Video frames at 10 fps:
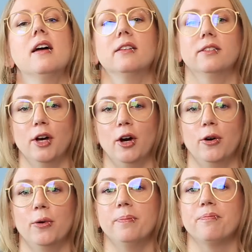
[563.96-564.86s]

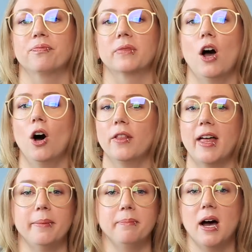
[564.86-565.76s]
So all
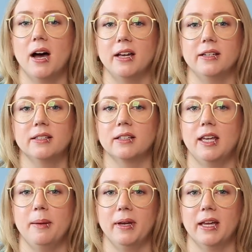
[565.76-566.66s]
that in mind,
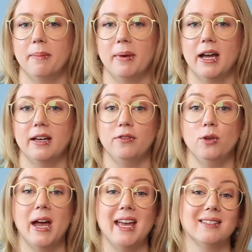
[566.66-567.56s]
keeping it in mind, if
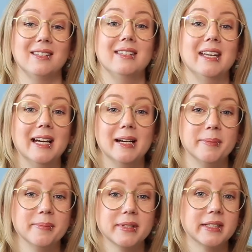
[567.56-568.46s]
you hate
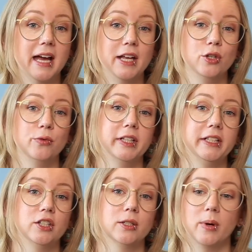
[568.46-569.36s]
stems and you
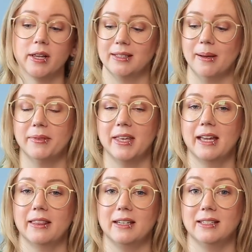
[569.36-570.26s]
really just want
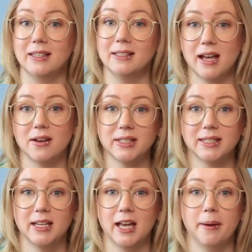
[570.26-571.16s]
something that doesn't have a
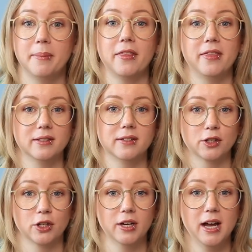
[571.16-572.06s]
stem, this is
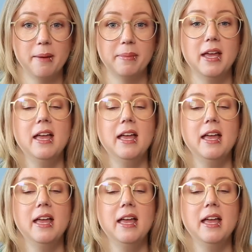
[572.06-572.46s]
a good cup.